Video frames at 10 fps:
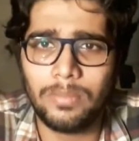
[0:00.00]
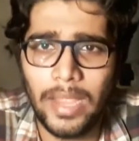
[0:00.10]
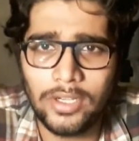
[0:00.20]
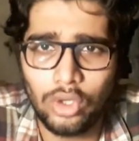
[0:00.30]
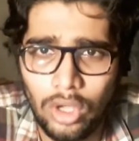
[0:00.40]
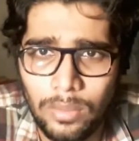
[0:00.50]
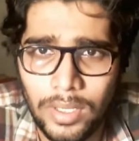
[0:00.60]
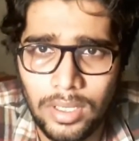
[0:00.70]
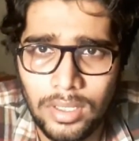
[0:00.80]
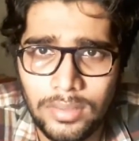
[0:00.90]
back to
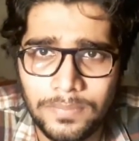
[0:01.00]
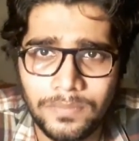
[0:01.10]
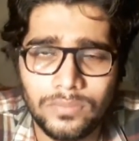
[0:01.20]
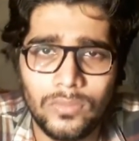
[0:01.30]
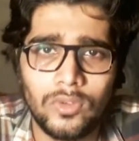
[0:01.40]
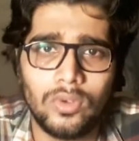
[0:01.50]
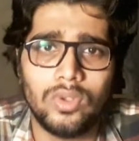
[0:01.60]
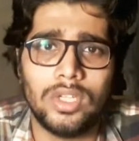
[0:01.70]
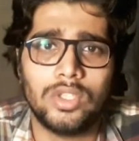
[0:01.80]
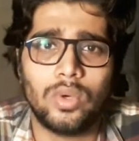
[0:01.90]
normal. So
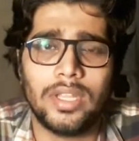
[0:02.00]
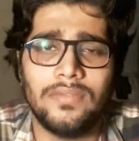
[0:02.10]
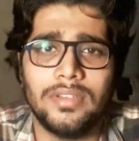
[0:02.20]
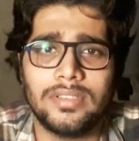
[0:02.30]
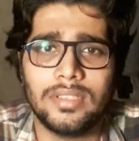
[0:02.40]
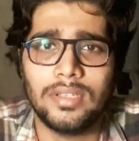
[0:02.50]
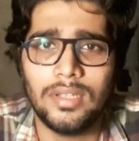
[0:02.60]
that's what I wish.